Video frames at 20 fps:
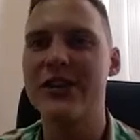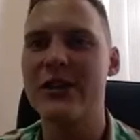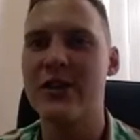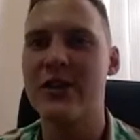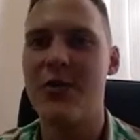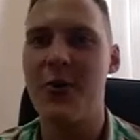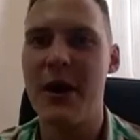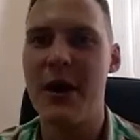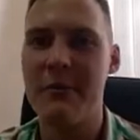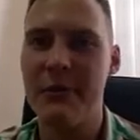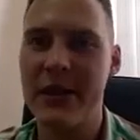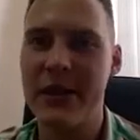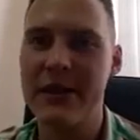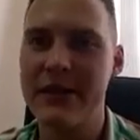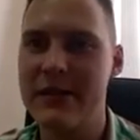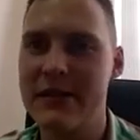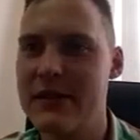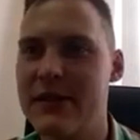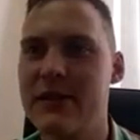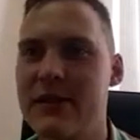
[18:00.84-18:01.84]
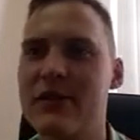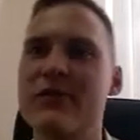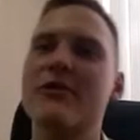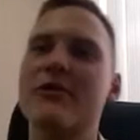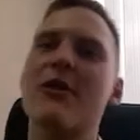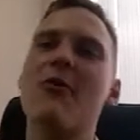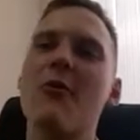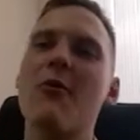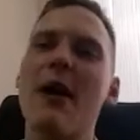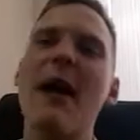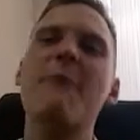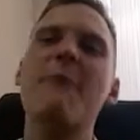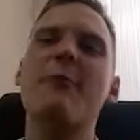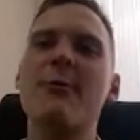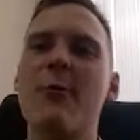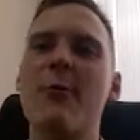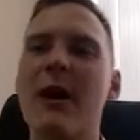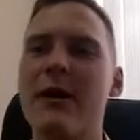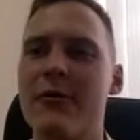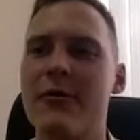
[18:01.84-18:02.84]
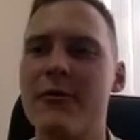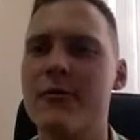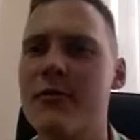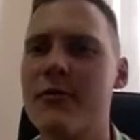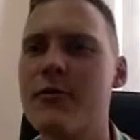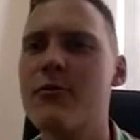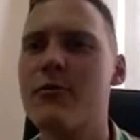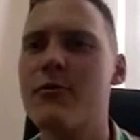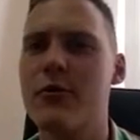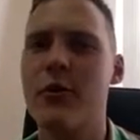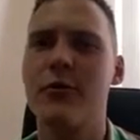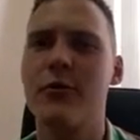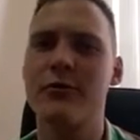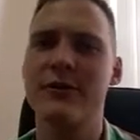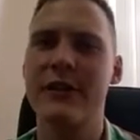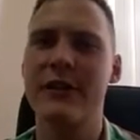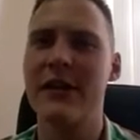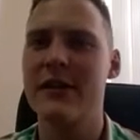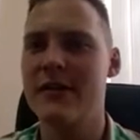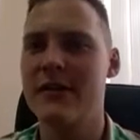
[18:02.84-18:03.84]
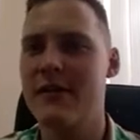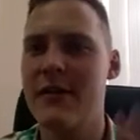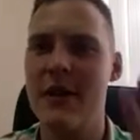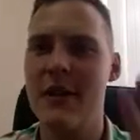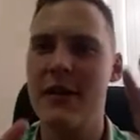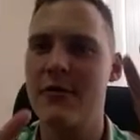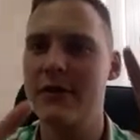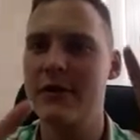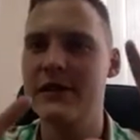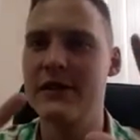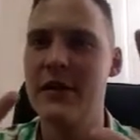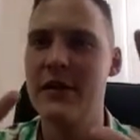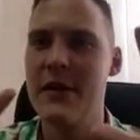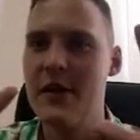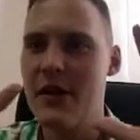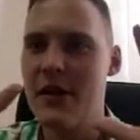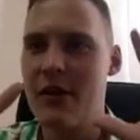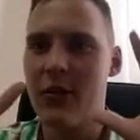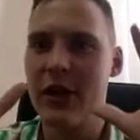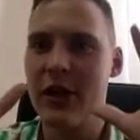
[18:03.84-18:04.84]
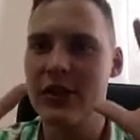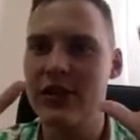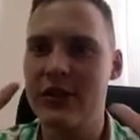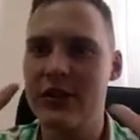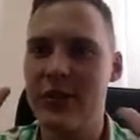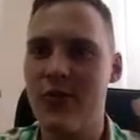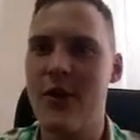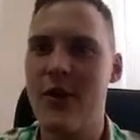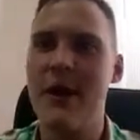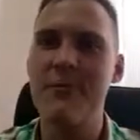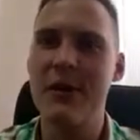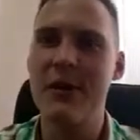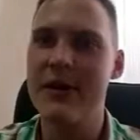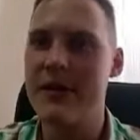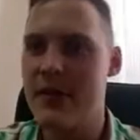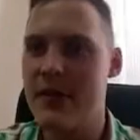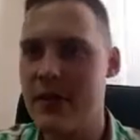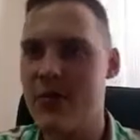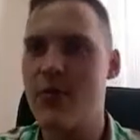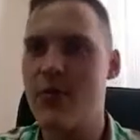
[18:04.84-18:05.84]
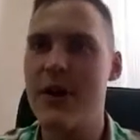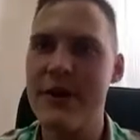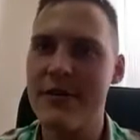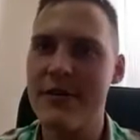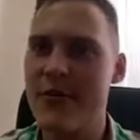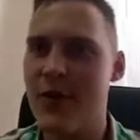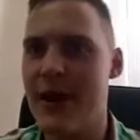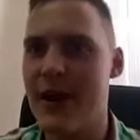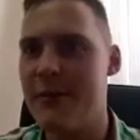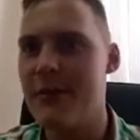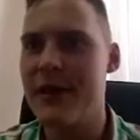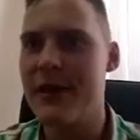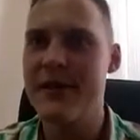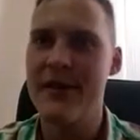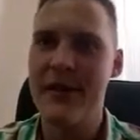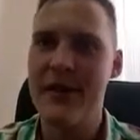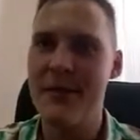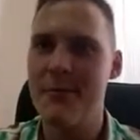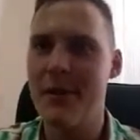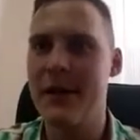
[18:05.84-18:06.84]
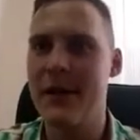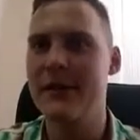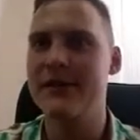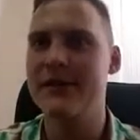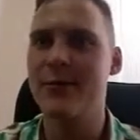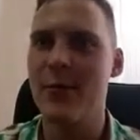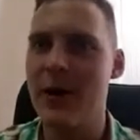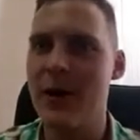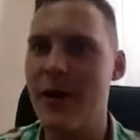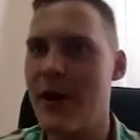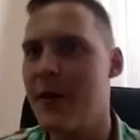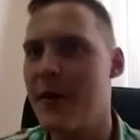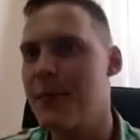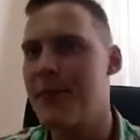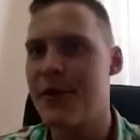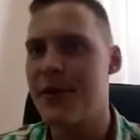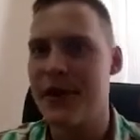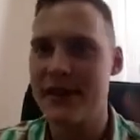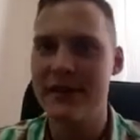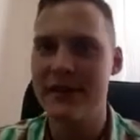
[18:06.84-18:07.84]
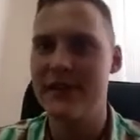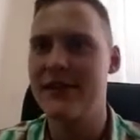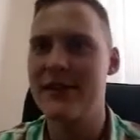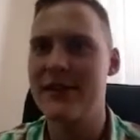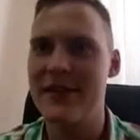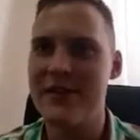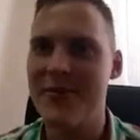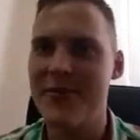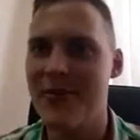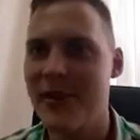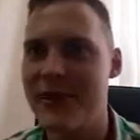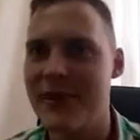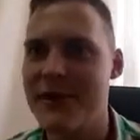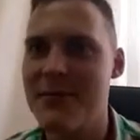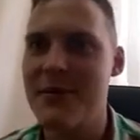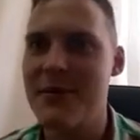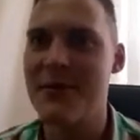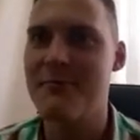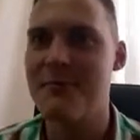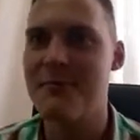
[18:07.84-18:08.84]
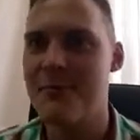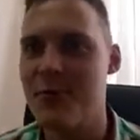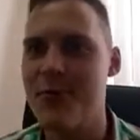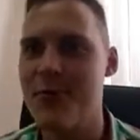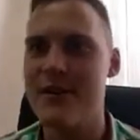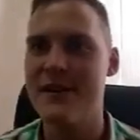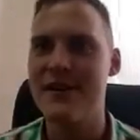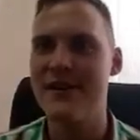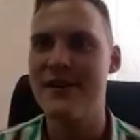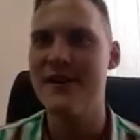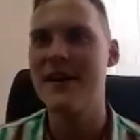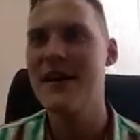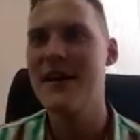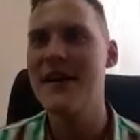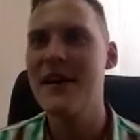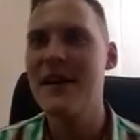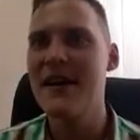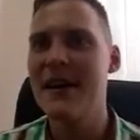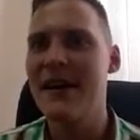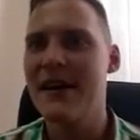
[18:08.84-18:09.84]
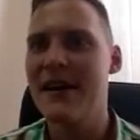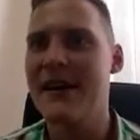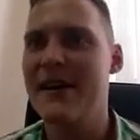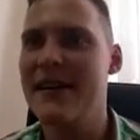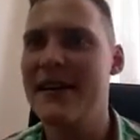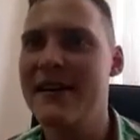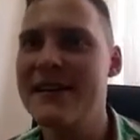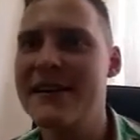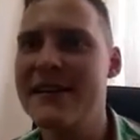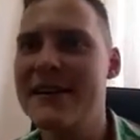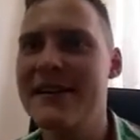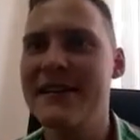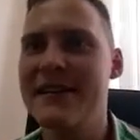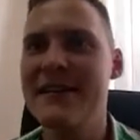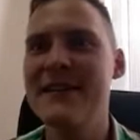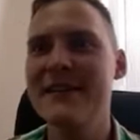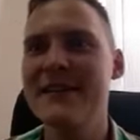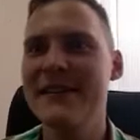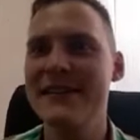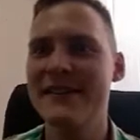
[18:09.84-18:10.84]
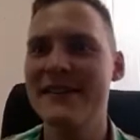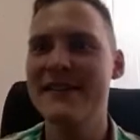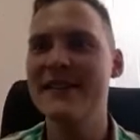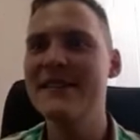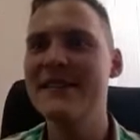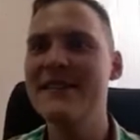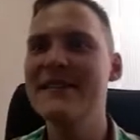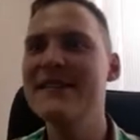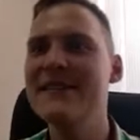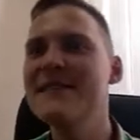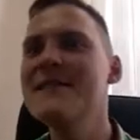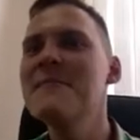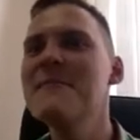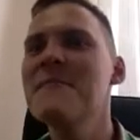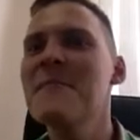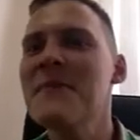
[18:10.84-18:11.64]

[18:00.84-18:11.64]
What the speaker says: Kremlin. So every one of you knows that there is a Russian Kremlin, the Great Kremlin, the place where our President Vladimir Putin is sitting.